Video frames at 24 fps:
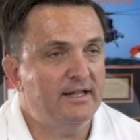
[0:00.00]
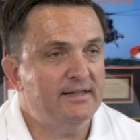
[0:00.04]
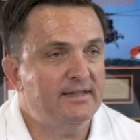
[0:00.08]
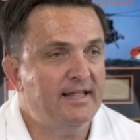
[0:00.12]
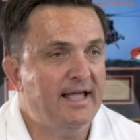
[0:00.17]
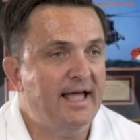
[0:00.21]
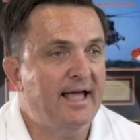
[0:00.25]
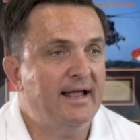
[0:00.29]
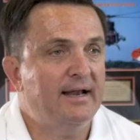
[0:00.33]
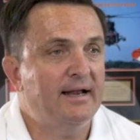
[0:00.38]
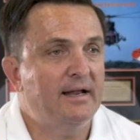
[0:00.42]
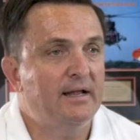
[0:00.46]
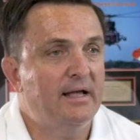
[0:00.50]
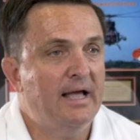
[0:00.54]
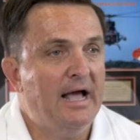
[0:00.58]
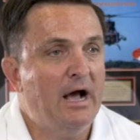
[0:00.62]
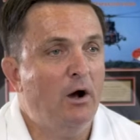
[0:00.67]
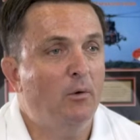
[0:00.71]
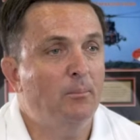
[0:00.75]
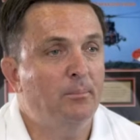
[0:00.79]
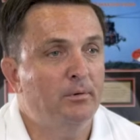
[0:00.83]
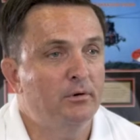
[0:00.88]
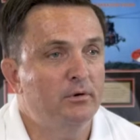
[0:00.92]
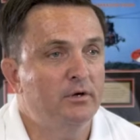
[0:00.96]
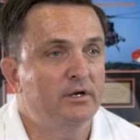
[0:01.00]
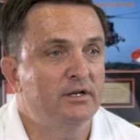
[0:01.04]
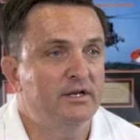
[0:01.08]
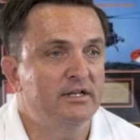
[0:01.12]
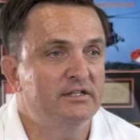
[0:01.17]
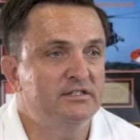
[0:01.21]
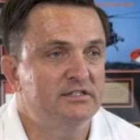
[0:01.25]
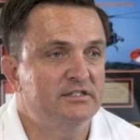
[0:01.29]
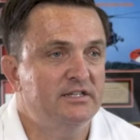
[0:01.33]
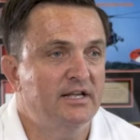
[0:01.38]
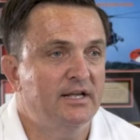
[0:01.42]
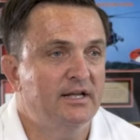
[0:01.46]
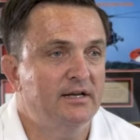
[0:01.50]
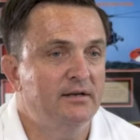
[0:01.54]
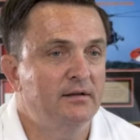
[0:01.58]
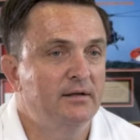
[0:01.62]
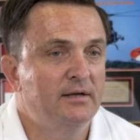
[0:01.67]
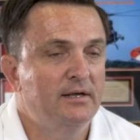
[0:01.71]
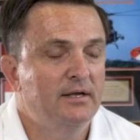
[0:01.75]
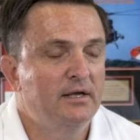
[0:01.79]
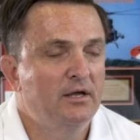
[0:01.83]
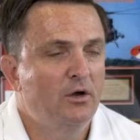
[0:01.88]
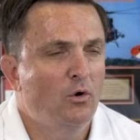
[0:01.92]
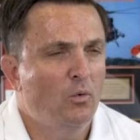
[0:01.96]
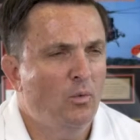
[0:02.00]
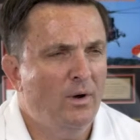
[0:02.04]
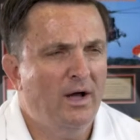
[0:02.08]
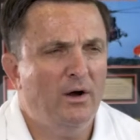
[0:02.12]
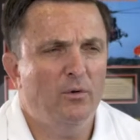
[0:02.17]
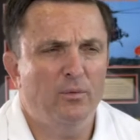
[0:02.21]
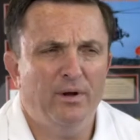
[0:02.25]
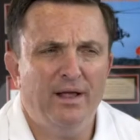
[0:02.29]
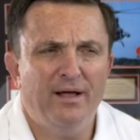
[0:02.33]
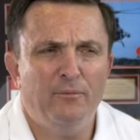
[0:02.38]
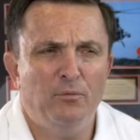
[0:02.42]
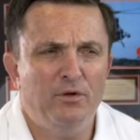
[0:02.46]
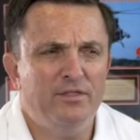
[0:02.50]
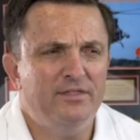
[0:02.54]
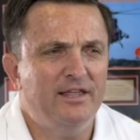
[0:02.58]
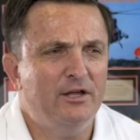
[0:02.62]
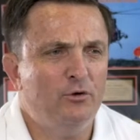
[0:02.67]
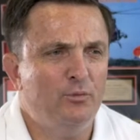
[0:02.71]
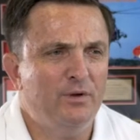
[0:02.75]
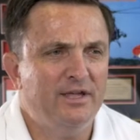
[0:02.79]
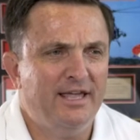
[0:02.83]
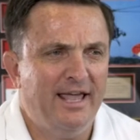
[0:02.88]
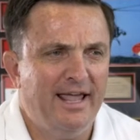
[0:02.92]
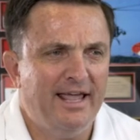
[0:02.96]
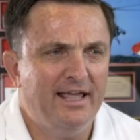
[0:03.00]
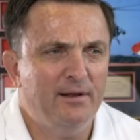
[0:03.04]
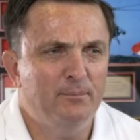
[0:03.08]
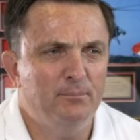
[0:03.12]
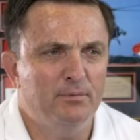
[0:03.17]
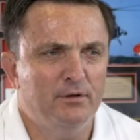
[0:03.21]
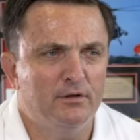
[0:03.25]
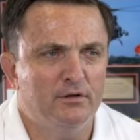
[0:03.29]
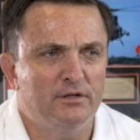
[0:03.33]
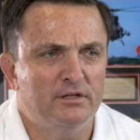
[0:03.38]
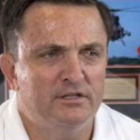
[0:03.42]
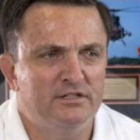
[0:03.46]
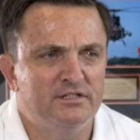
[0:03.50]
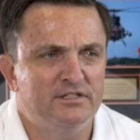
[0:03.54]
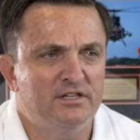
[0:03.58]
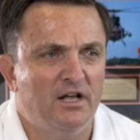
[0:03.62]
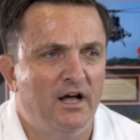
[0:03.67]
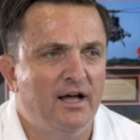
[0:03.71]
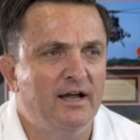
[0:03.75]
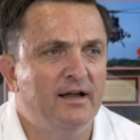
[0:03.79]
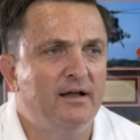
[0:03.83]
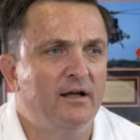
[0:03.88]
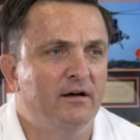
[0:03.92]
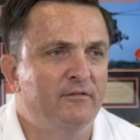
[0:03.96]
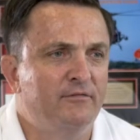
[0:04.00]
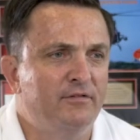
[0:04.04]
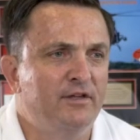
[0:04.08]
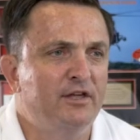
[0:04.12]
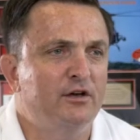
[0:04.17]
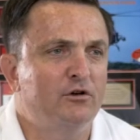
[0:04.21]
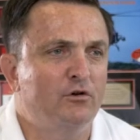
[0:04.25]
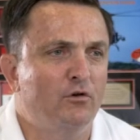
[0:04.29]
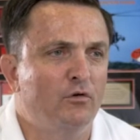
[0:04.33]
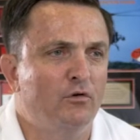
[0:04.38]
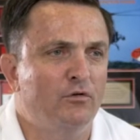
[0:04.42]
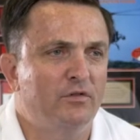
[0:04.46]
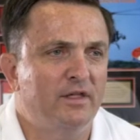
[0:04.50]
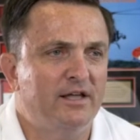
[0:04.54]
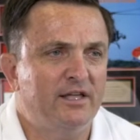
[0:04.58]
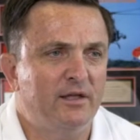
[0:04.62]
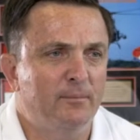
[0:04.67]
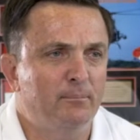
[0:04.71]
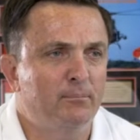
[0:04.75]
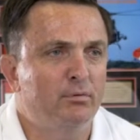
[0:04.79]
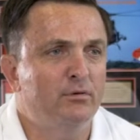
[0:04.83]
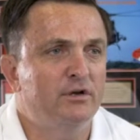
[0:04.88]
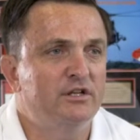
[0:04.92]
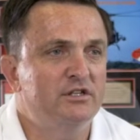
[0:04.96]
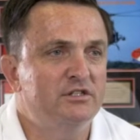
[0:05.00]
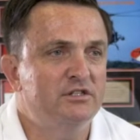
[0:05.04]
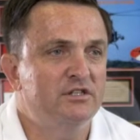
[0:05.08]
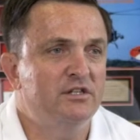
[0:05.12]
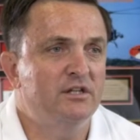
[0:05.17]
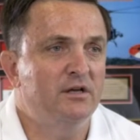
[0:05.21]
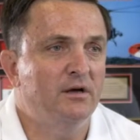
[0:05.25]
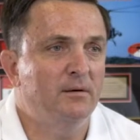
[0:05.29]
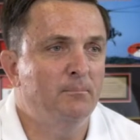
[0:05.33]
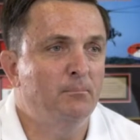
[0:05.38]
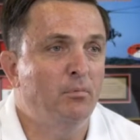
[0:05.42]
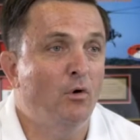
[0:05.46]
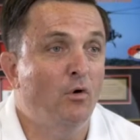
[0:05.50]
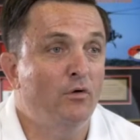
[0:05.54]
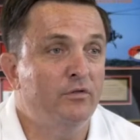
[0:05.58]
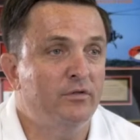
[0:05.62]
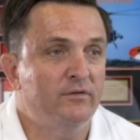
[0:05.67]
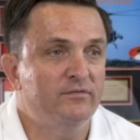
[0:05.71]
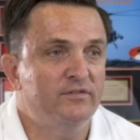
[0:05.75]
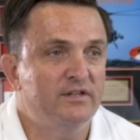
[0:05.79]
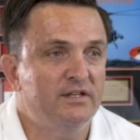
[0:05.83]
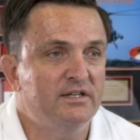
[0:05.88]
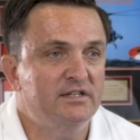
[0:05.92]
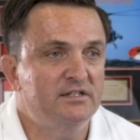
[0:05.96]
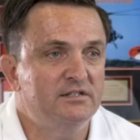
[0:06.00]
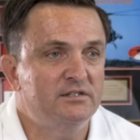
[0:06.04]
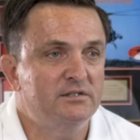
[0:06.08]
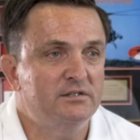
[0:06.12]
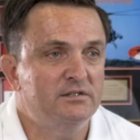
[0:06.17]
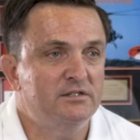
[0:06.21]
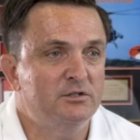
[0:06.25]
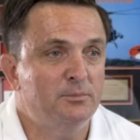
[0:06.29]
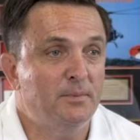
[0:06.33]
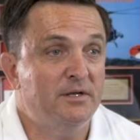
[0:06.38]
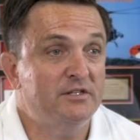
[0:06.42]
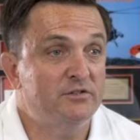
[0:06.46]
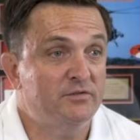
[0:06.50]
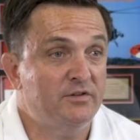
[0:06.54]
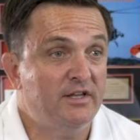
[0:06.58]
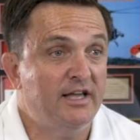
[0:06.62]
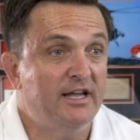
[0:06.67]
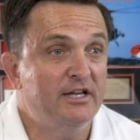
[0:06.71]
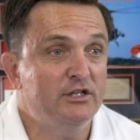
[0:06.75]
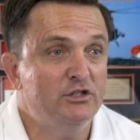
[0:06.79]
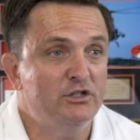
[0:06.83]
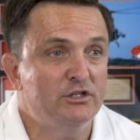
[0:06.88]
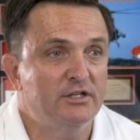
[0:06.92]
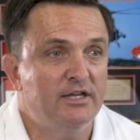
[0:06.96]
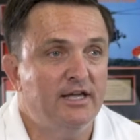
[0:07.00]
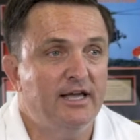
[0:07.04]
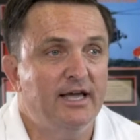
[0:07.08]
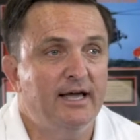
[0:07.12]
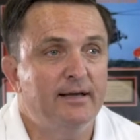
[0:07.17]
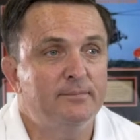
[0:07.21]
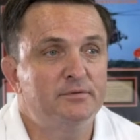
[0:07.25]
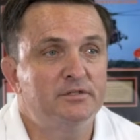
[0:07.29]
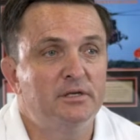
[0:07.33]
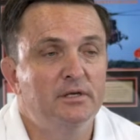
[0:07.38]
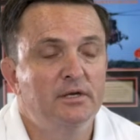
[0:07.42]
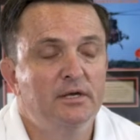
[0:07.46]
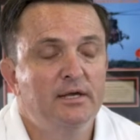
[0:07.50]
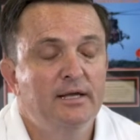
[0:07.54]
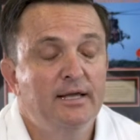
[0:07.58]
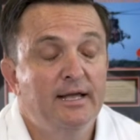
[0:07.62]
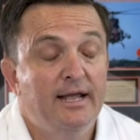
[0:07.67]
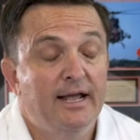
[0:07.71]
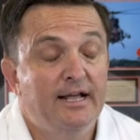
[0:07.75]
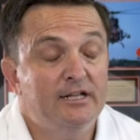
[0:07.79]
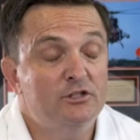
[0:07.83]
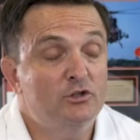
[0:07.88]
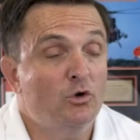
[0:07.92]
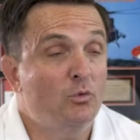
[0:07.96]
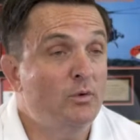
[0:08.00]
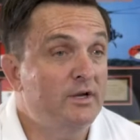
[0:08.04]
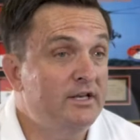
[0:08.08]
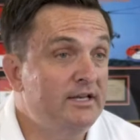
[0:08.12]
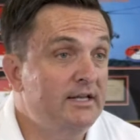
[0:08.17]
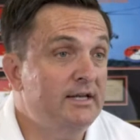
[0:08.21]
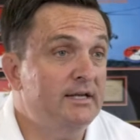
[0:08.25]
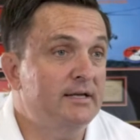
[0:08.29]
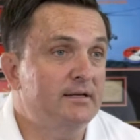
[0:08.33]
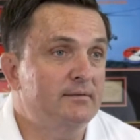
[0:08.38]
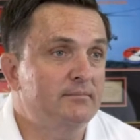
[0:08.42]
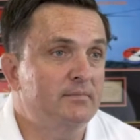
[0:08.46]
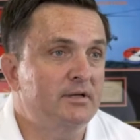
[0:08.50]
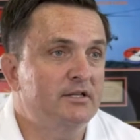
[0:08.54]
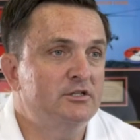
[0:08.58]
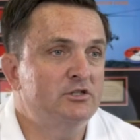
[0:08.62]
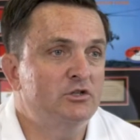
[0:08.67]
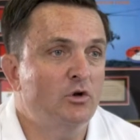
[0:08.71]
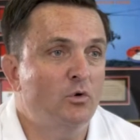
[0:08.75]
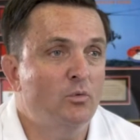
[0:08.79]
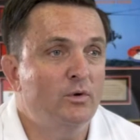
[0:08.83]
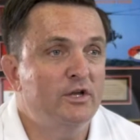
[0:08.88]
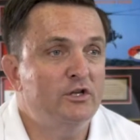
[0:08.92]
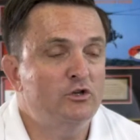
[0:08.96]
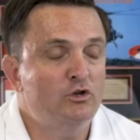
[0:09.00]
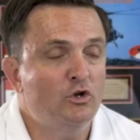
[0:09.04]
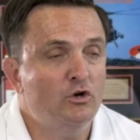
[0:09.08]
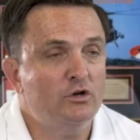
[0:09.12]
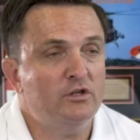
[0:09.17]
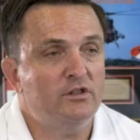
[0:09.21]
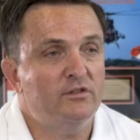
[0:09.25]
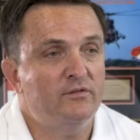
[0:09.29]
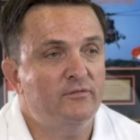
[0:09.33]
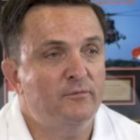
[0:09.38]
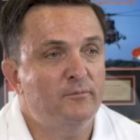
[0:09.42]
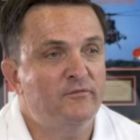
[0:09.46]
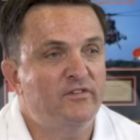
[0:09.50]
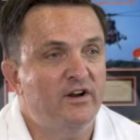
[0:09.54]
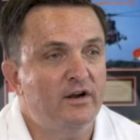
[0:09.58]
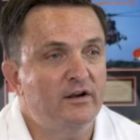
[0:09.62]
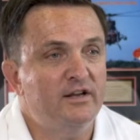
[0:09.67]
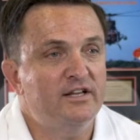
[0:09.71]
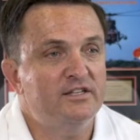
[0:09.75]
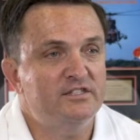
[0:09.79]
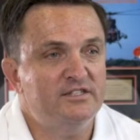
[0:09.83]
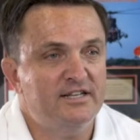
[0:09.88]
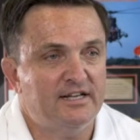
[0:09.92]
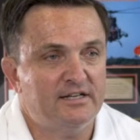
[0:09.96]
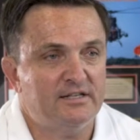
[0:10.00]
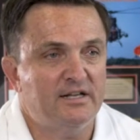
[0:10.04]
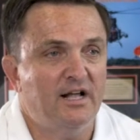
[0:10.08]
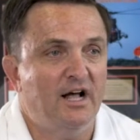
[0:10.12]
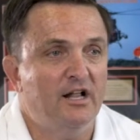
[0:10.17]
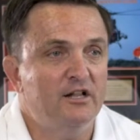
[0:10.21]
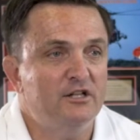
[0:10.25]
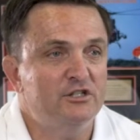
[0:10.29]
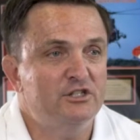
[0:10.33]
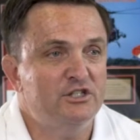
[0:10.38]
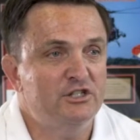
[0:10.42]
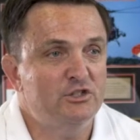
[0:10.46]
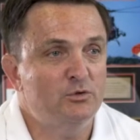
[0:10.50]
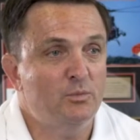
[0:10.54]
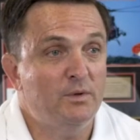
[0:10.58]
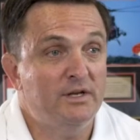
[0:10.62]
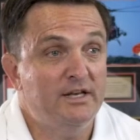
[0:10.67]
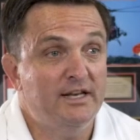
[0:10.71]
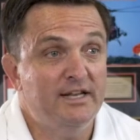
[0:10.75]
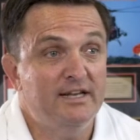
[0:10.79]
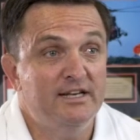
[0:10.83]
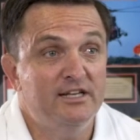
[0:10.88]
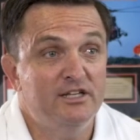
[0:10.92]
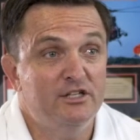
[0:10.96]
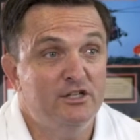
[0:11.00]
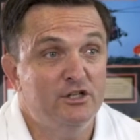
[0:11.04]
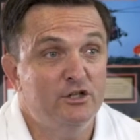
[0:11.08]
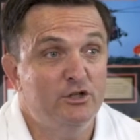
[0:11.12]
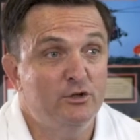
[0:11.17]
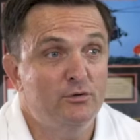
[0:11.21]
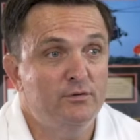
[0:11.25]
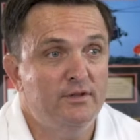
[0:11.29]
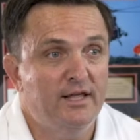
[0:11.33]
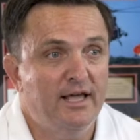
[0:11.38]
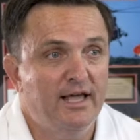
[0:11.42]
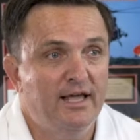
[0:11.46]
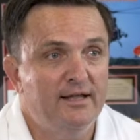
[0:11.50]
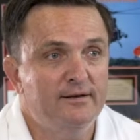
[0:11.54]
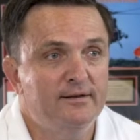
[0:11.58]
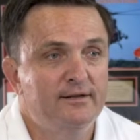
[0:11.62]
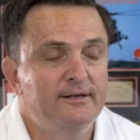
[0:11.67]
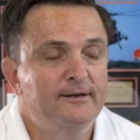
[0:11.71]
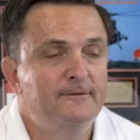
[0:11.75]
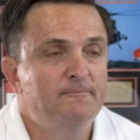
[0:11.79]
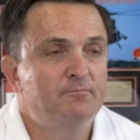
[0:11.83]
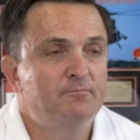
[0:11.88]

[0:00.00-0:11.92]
at that output and said, wow, we think we can build a vehicle that can bridge both of these specification gaps. And so we did. And so we took the various technologies we needed to do that,